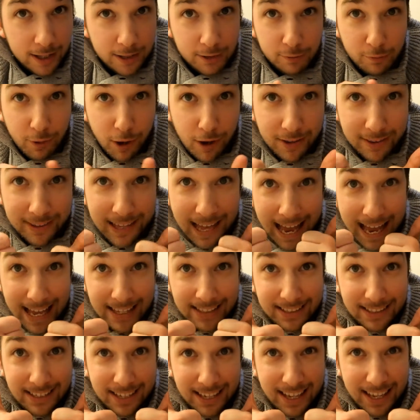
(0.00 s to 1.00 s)
It's
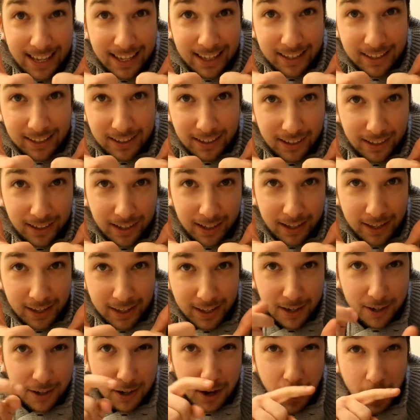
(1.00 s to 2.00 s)
fantastic.
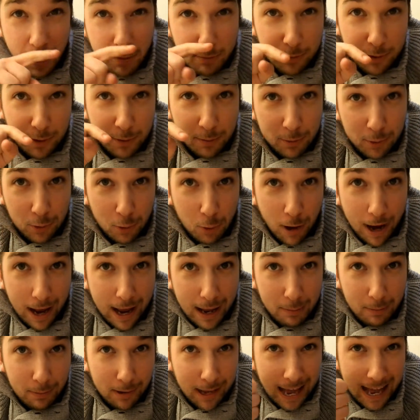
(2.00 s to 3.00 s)
Come
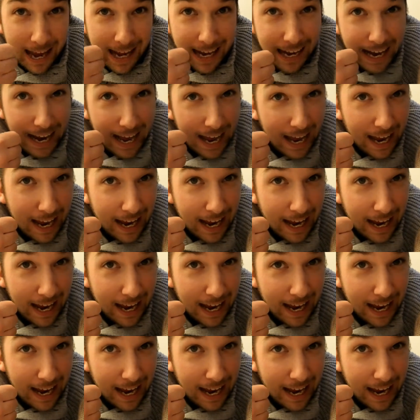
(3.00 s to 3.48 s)
subscribe and